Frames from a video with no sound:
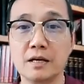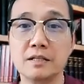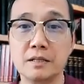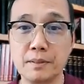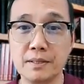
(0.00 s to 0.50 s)

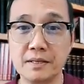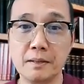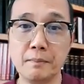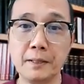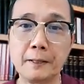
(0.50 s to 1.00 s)
the
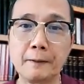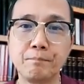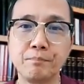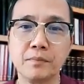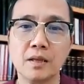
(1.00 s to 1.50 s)
pandemic.
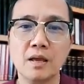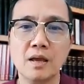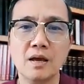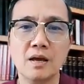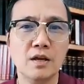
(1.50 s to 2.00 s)

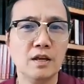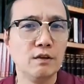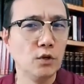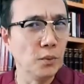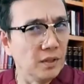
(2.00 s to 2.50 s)

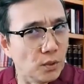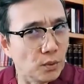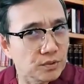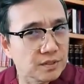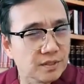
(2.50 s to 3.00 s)
You will note